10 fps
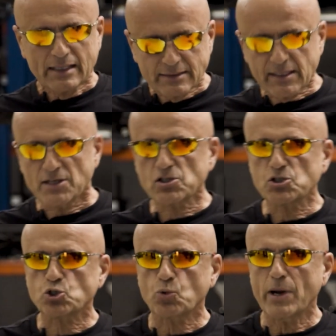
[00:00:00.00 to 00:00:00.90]
Tesla
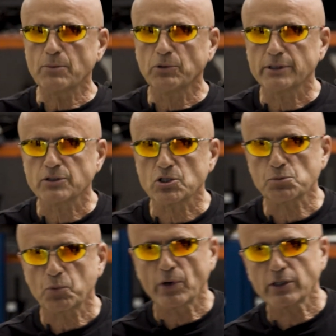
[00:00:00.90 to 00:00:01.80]
scrambled at this
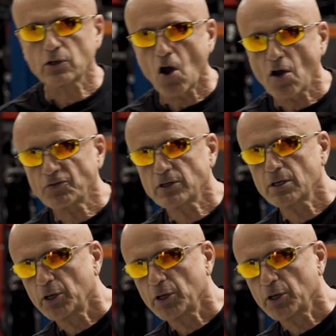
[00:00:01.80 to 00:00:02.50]
point and offered him